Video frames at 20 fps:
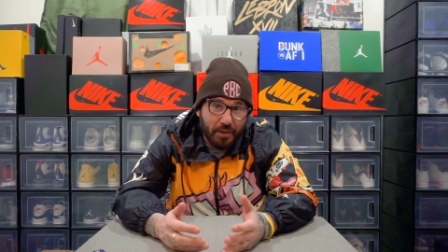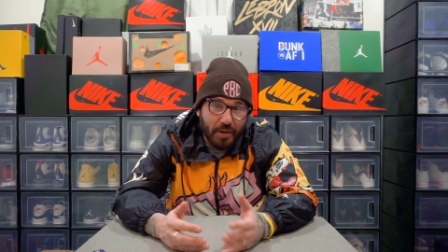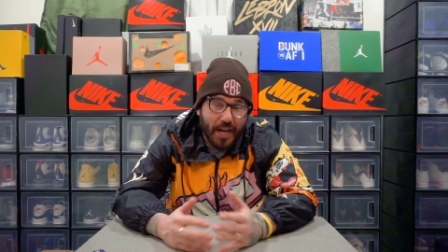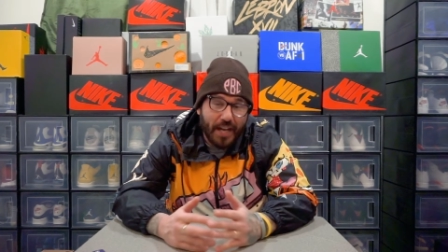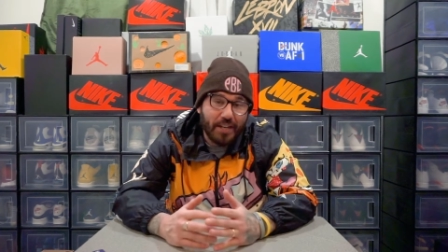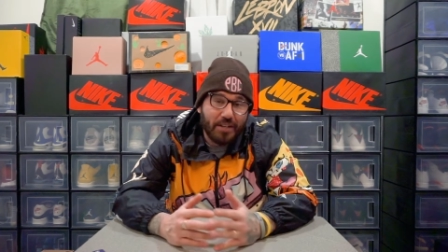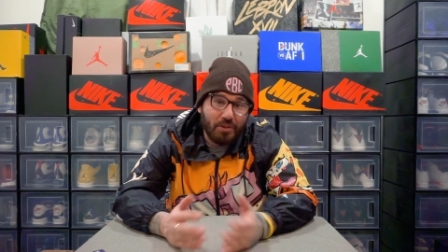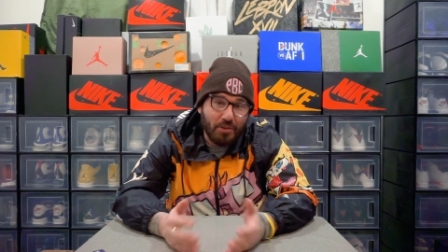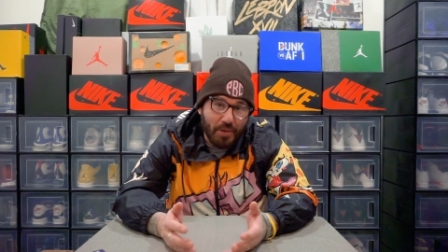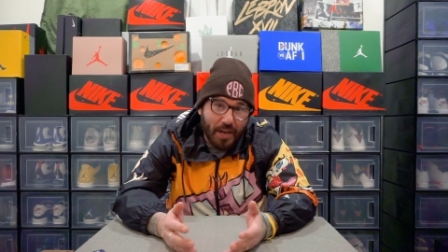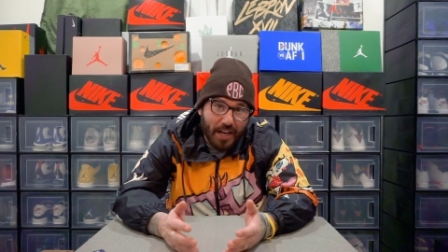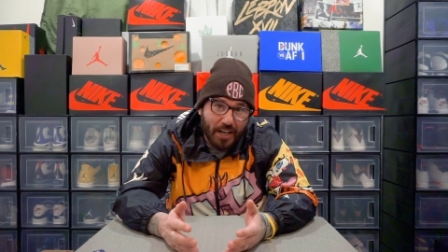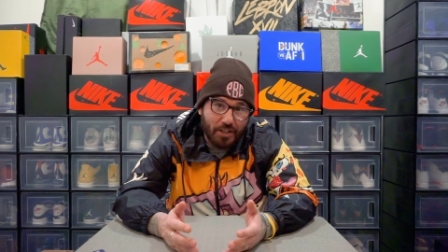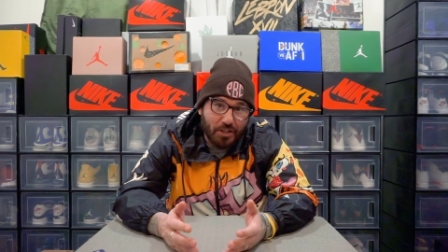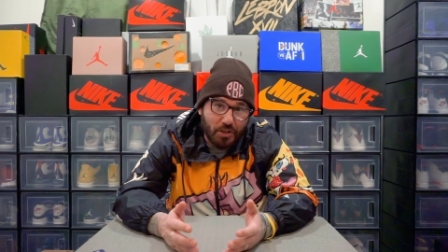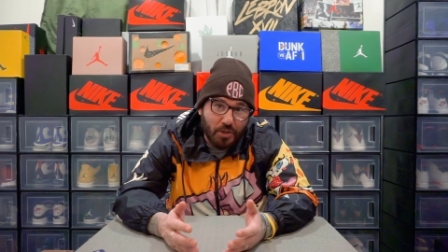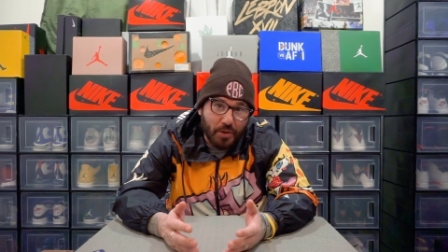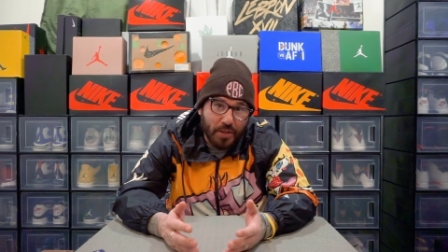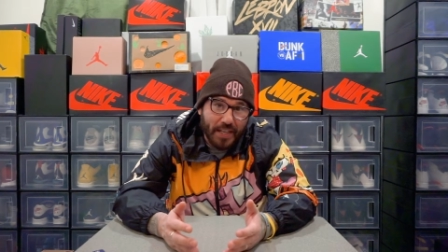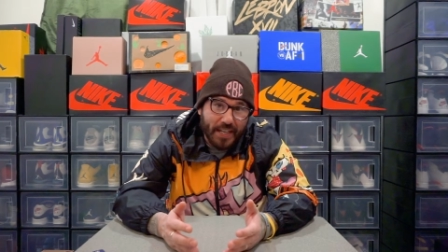I do gotta
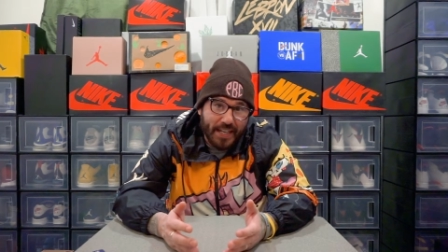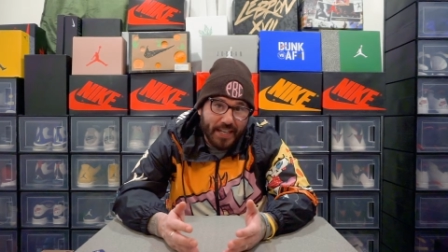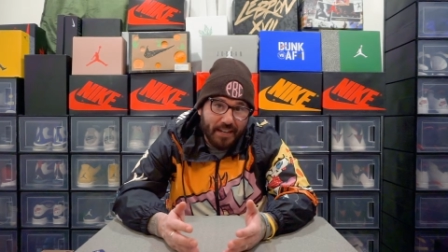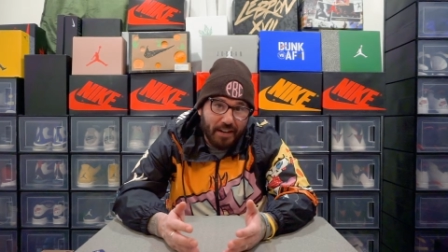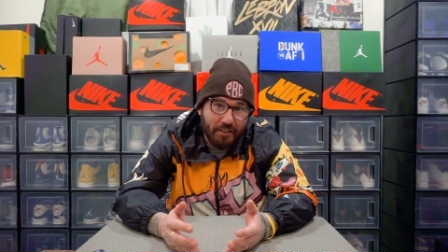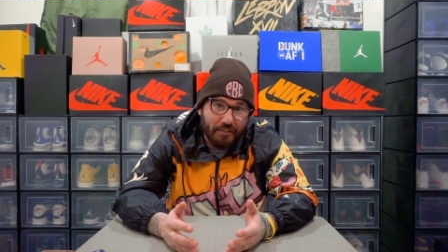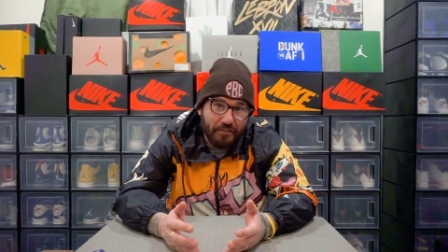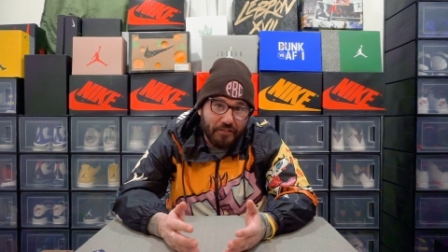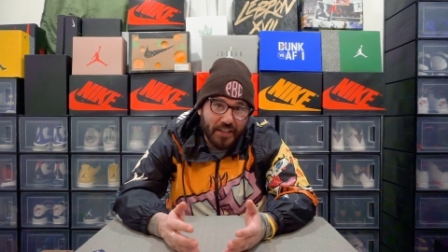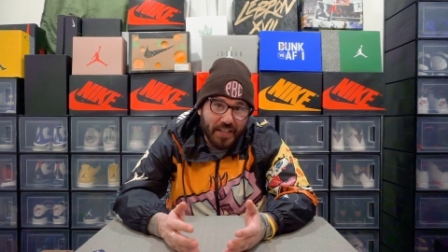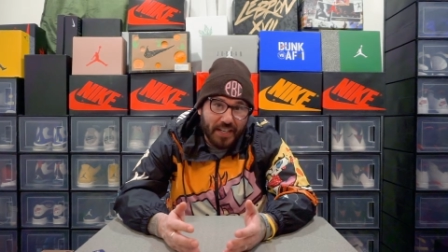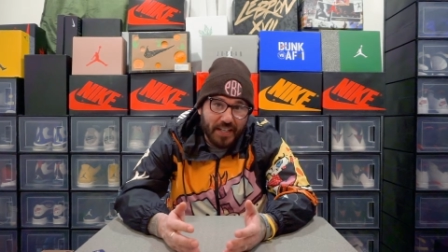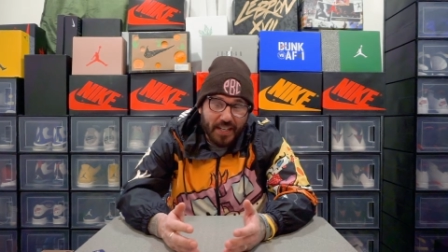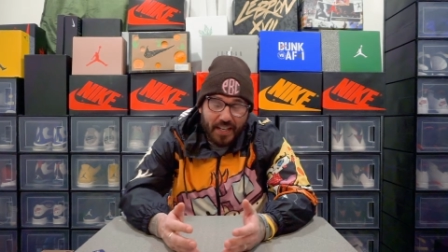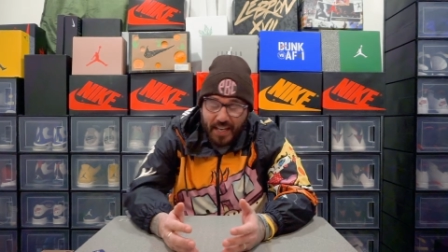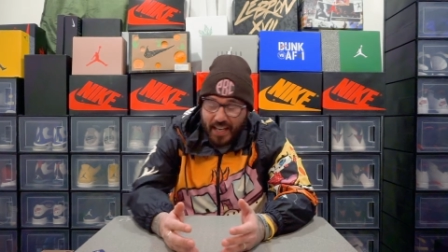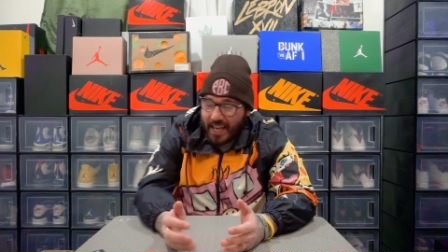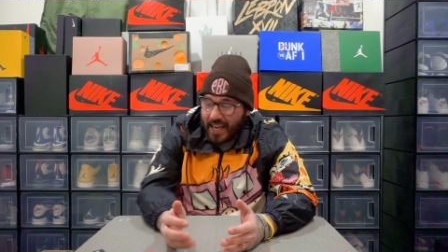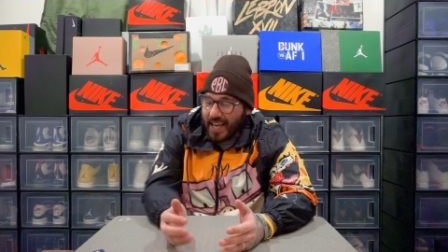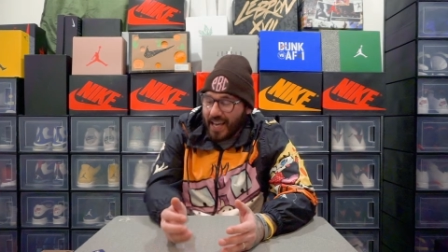show you the heat on feet,
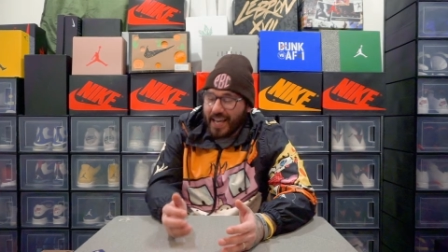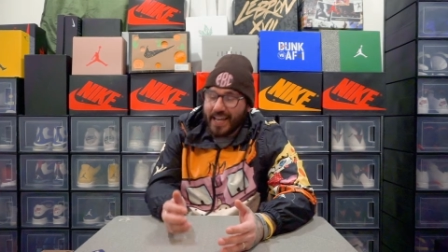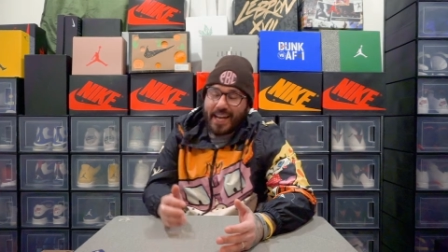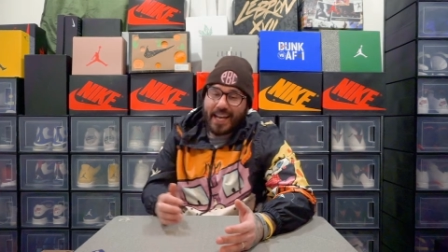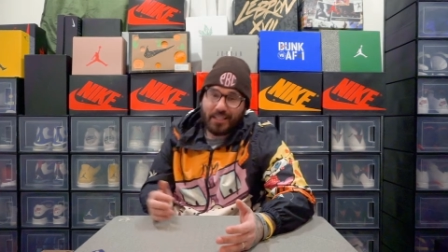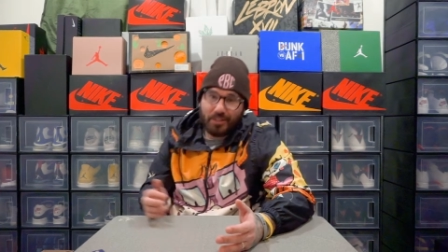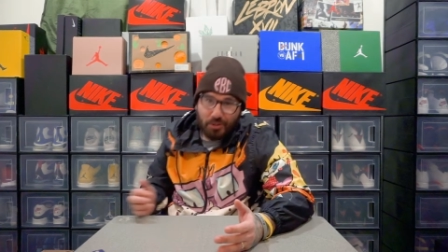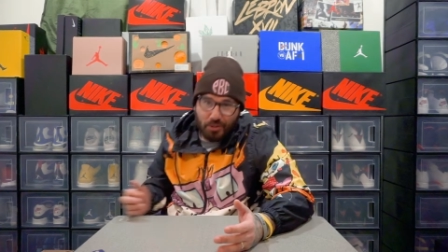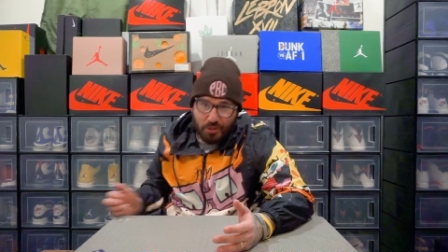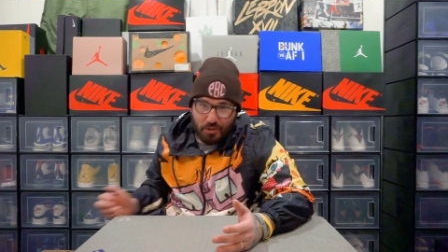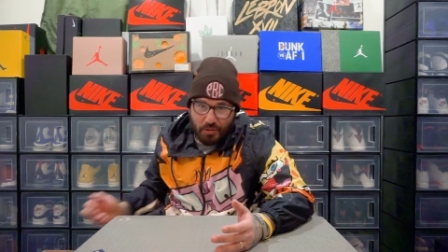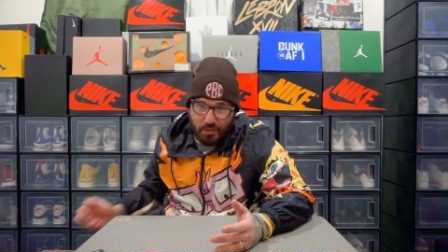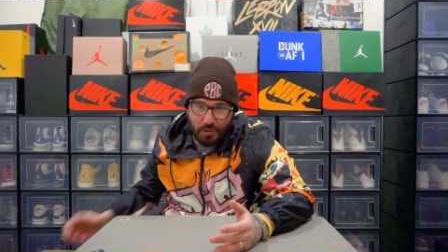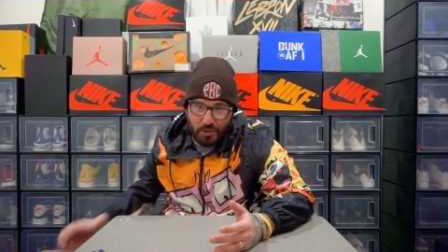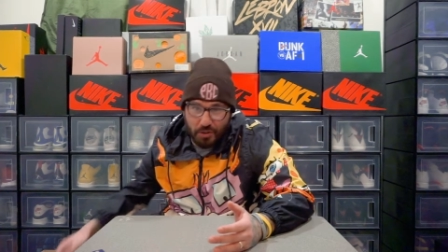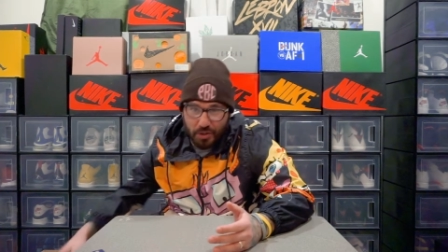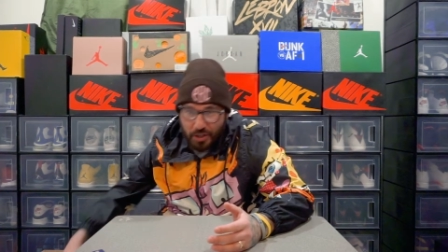and as usual,